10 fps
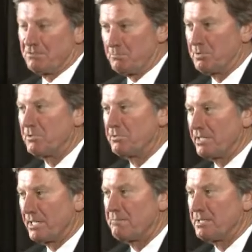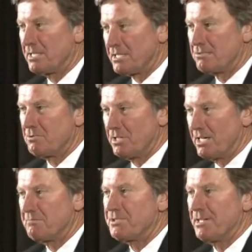own program, and that's what
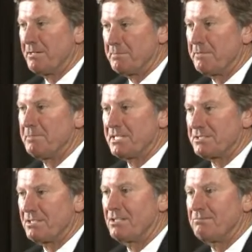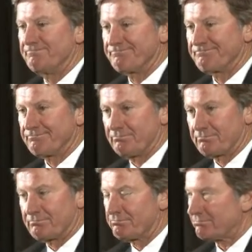I'm trying my best to do.
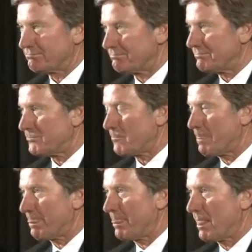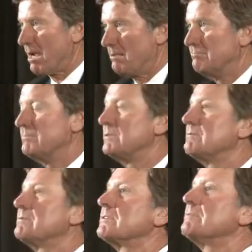Go right here and then right here,
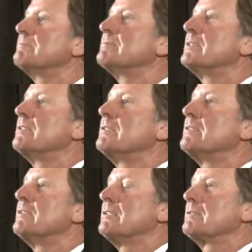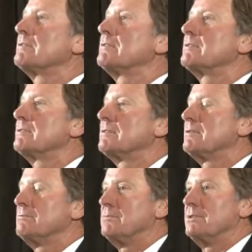right there and
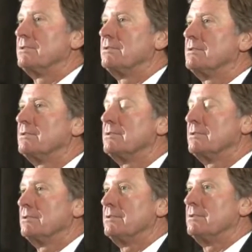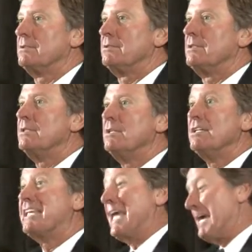right here.
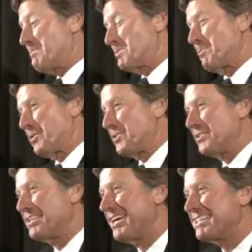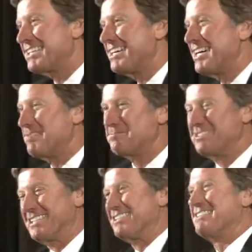campspurrier.com? Campspurrier.com.
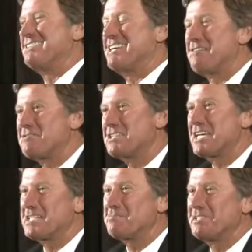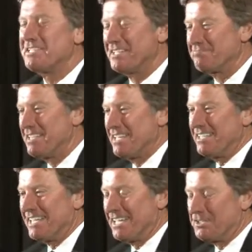Get a little advertisement here.
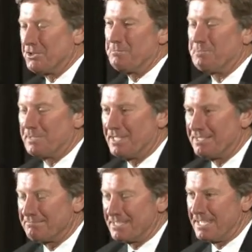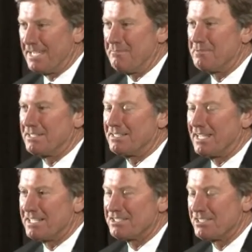Yeah, a group uh, came uh,
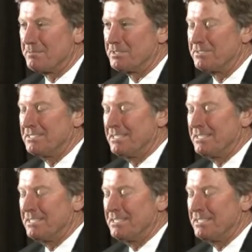last summer